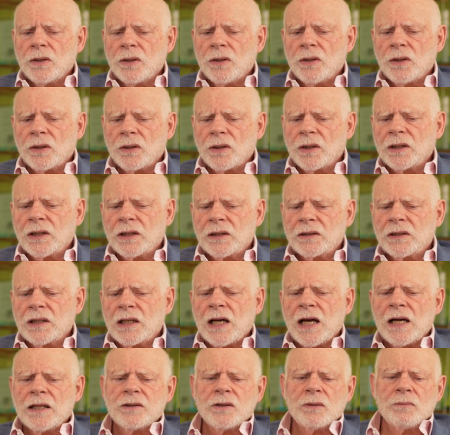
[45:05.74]
The
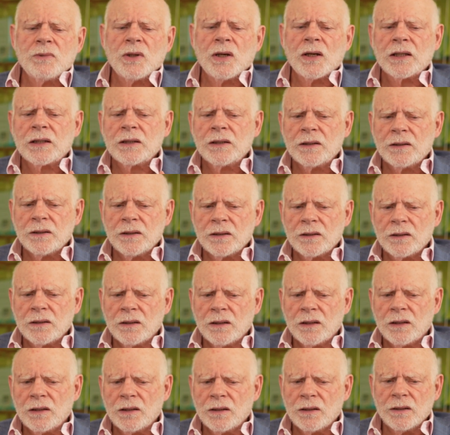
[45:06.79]
condo market
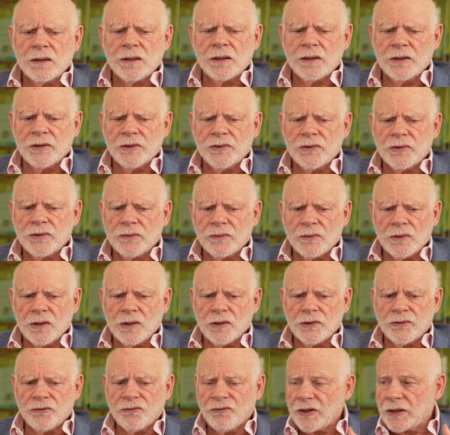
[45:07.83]
is
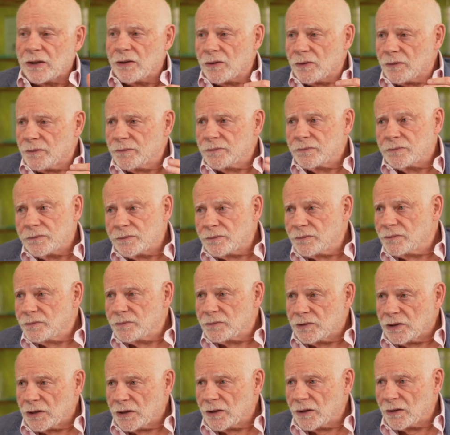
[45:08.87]
fickle,
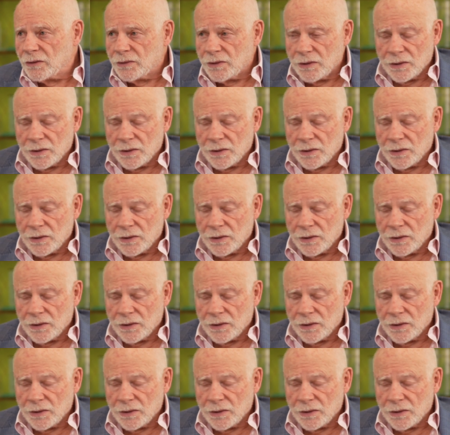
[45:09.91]
you know.